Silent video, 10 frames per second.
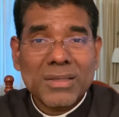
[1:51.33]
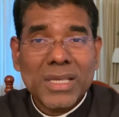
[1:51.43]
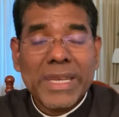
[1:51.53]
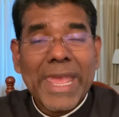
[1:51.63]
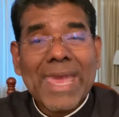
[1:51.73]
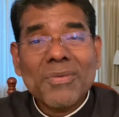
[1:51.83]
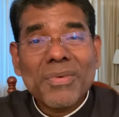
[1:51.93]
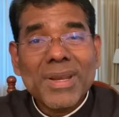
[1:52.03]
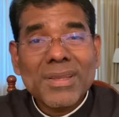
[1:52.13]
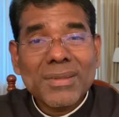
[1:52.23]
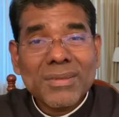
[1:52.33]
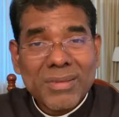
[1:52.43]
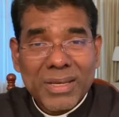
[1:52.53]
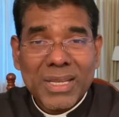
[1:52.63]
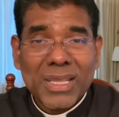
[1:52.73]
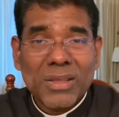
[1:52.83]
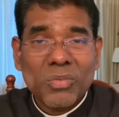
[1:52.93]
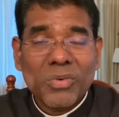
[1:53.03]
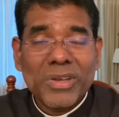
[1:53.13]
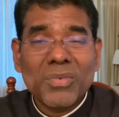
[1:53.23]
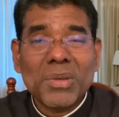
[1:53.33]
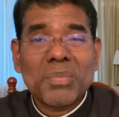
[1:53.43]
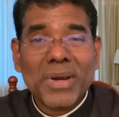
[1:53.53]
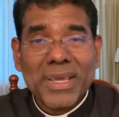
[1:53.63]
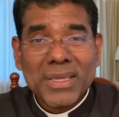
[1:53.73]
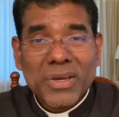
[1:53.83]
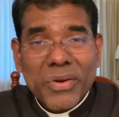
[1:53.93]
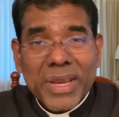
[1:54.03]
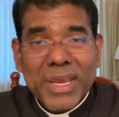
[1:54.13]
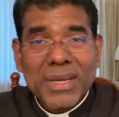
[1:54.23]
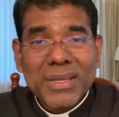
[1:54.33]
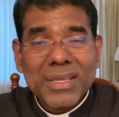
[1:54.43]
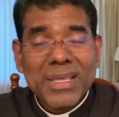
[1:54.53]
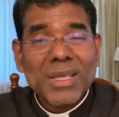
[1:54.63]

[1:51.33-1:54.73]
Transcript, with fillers: And every Sunday when we pray the Creed,